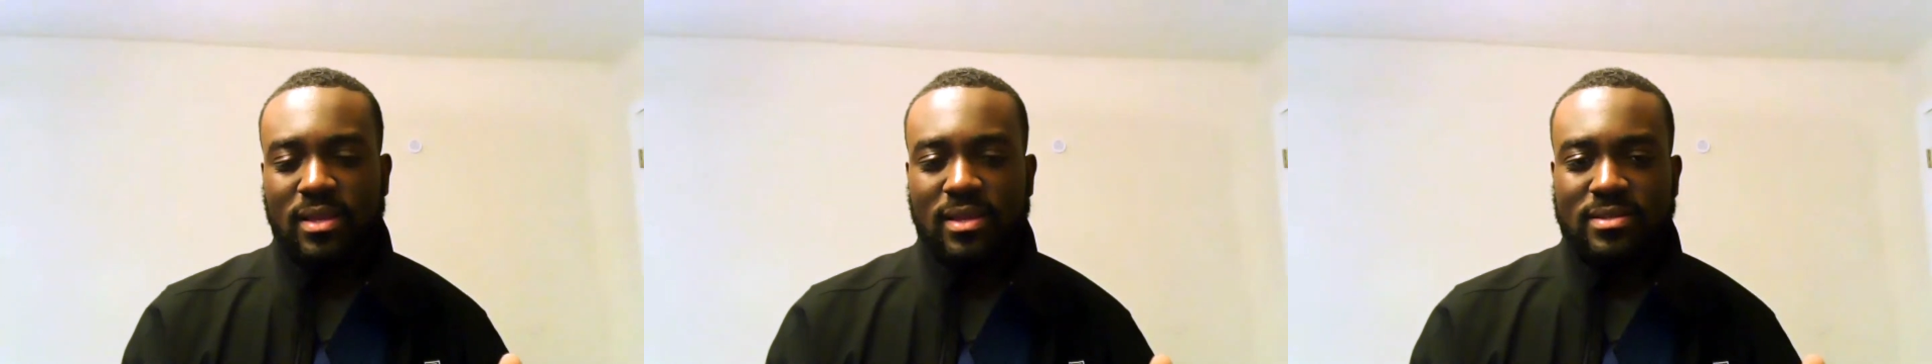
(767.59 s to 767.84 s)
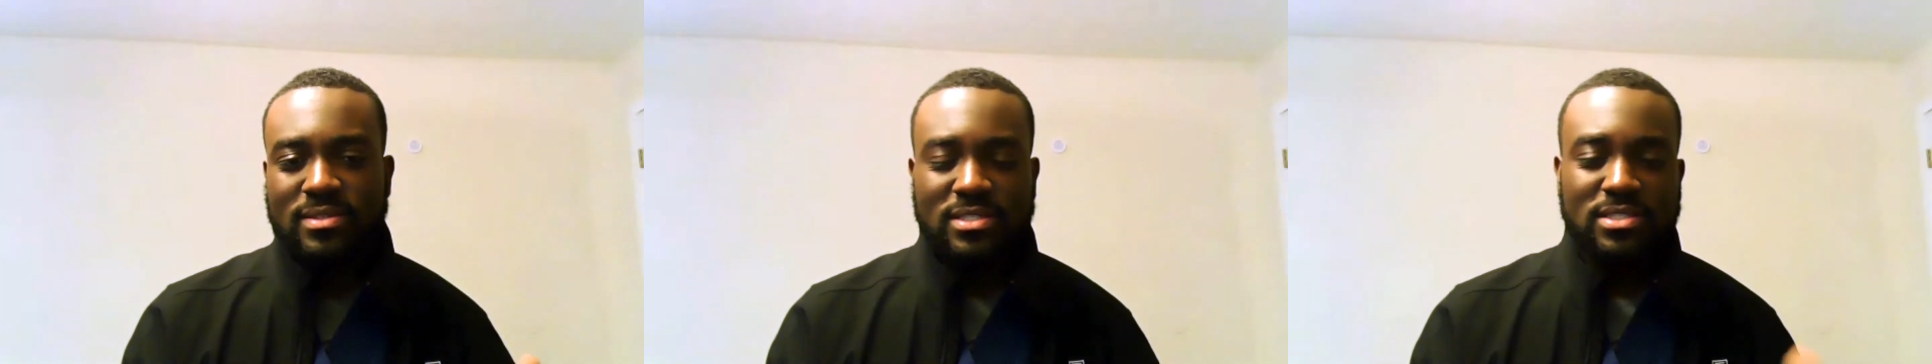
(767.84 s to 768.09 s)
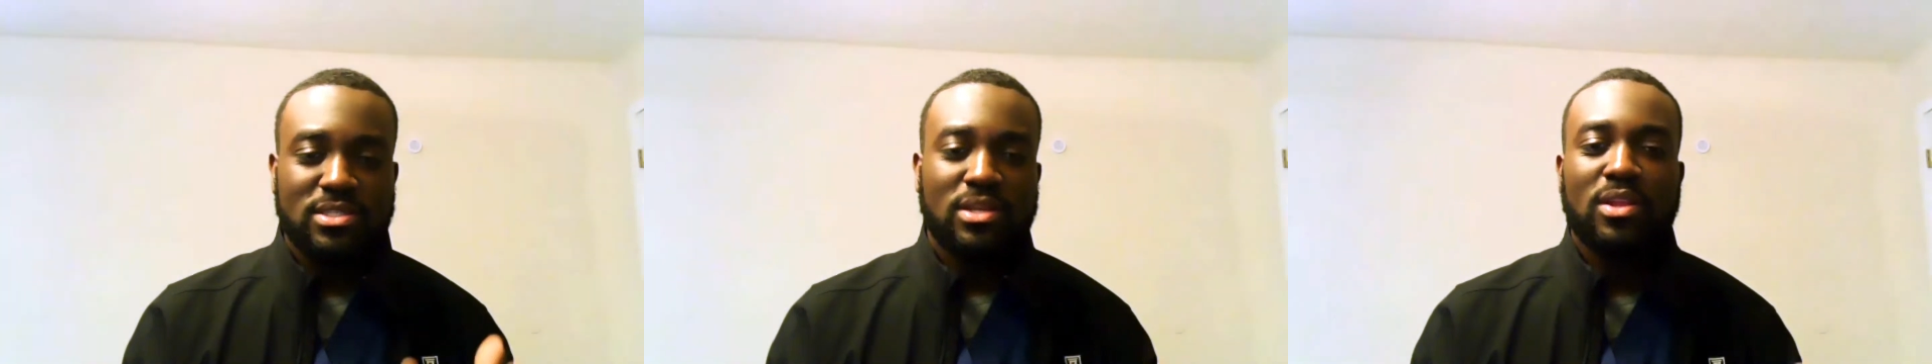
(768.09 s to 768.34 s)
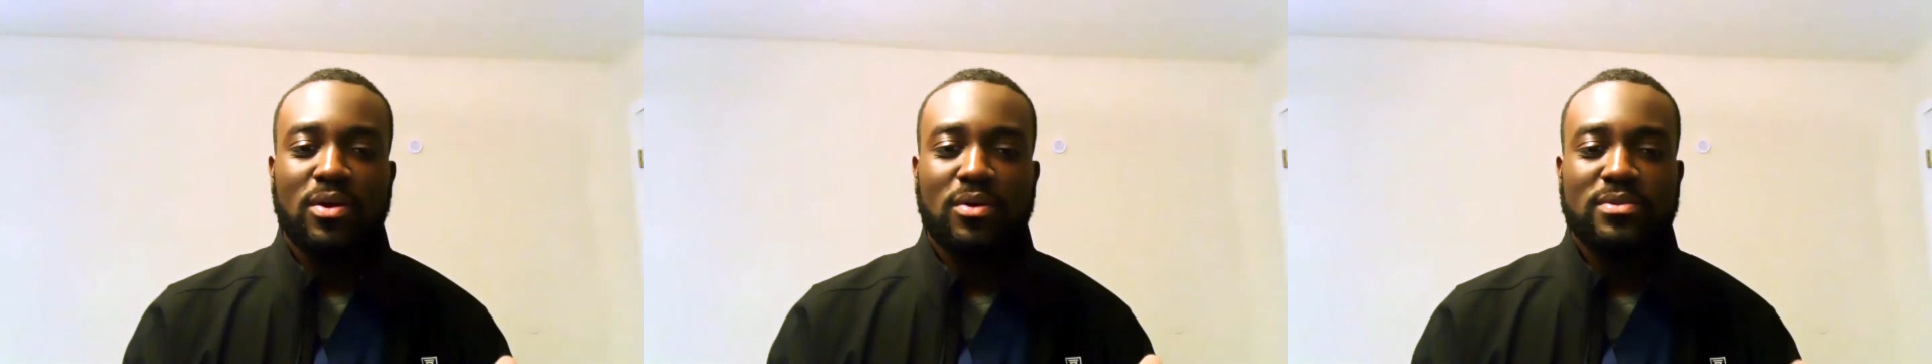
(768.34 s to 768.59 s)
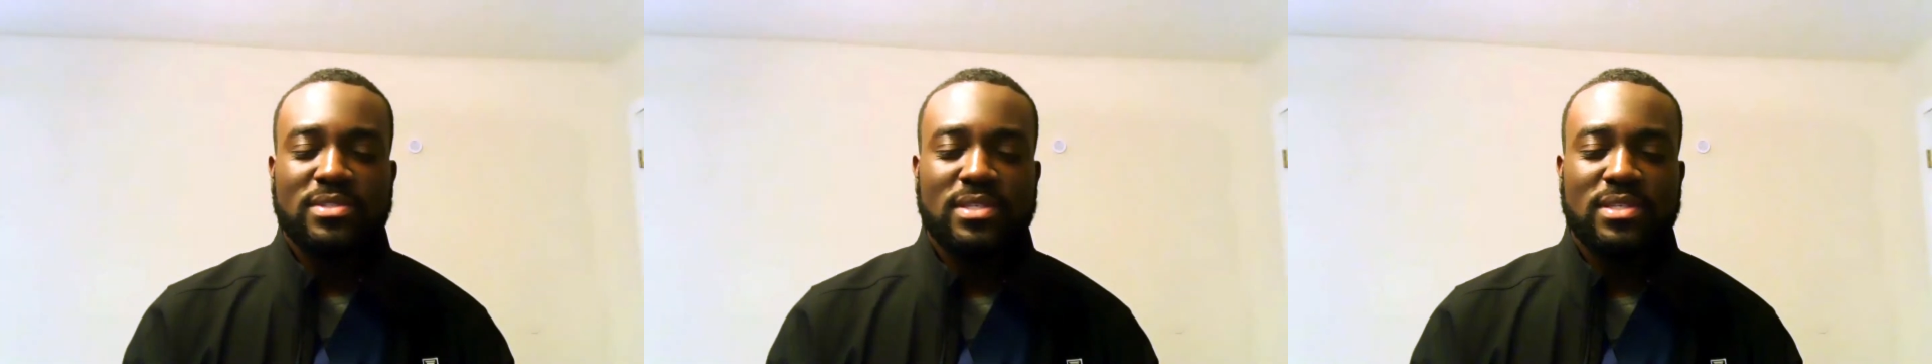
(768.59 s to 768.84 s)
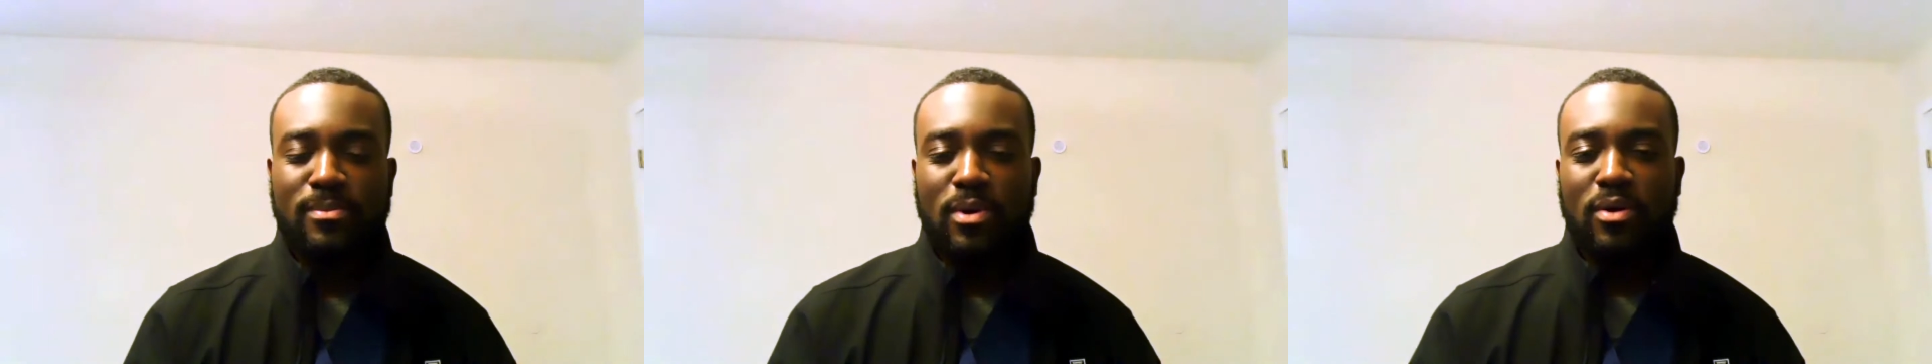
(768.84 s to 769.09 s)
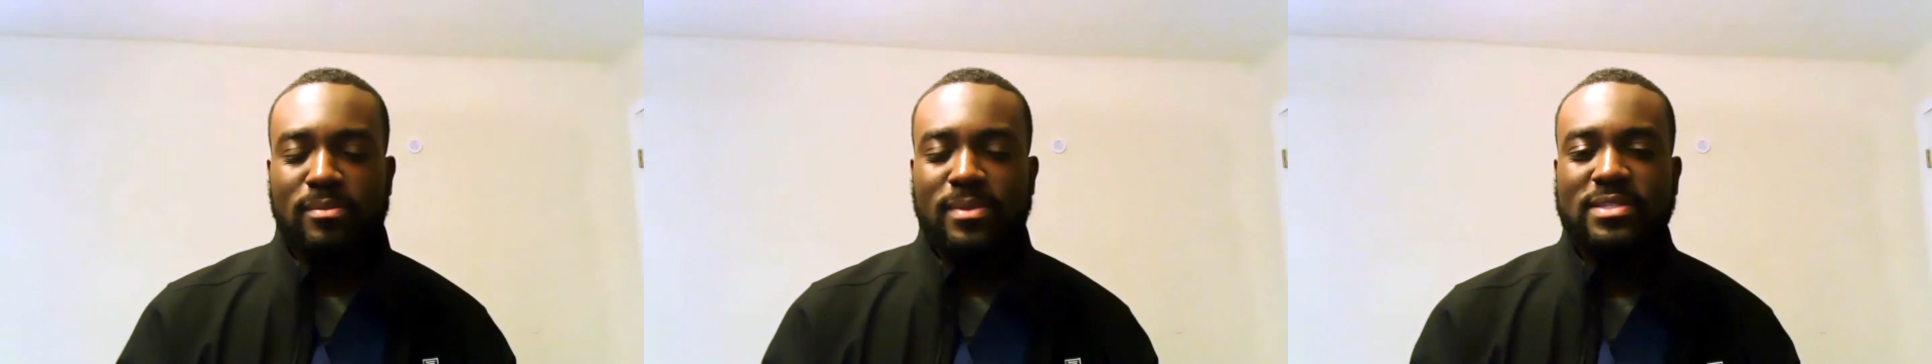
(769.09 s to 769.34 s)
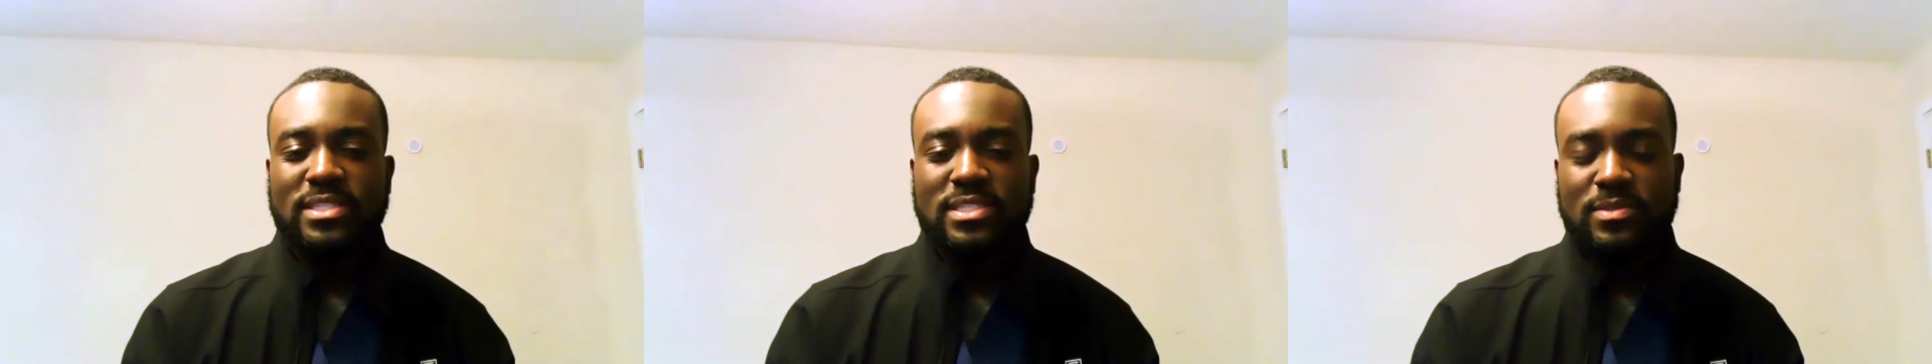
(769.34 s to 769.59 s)
such as clothes to promote a
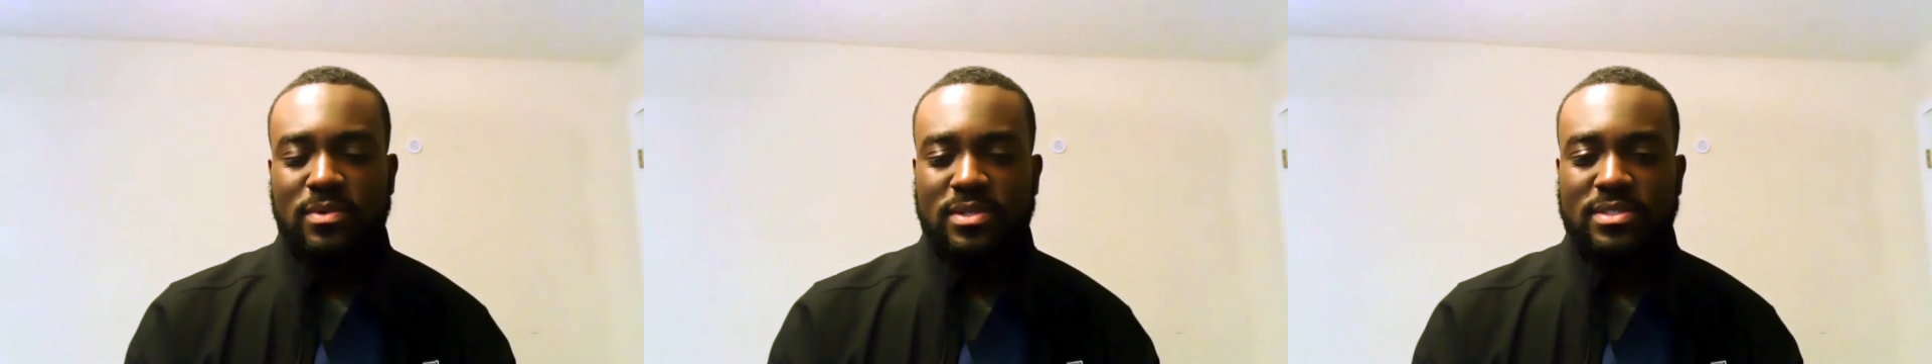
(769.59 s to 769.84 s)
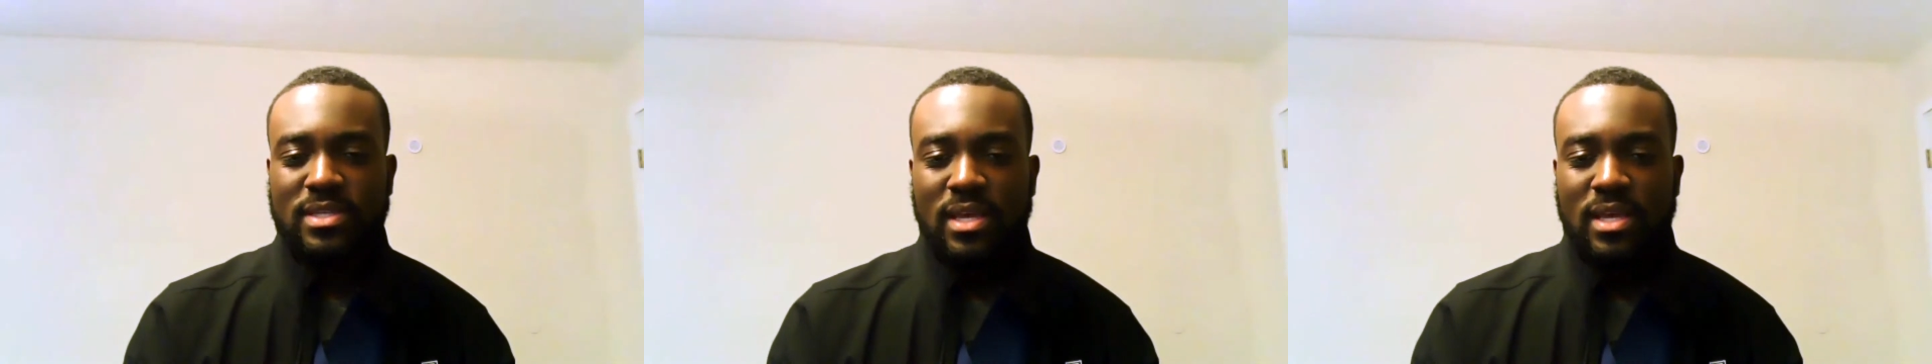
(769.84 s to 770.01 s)
message was